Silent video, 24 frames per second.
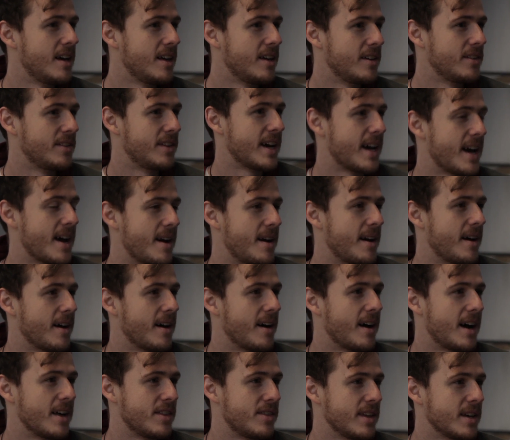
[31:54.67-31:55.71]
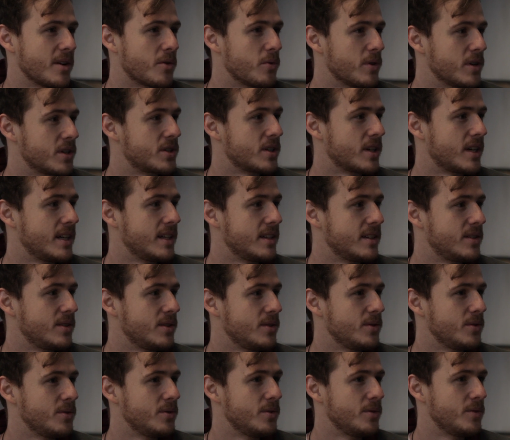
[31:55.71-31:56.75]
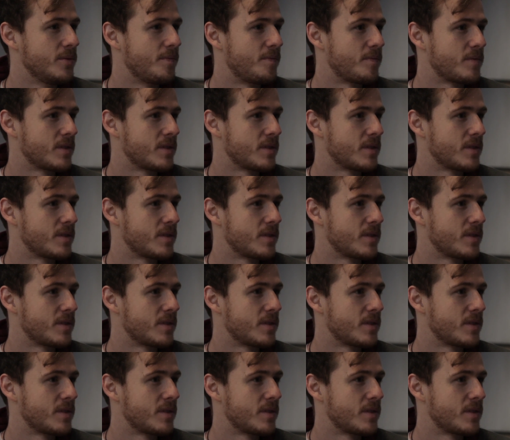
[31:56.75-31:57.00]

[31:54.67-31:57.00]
that I think we're trying to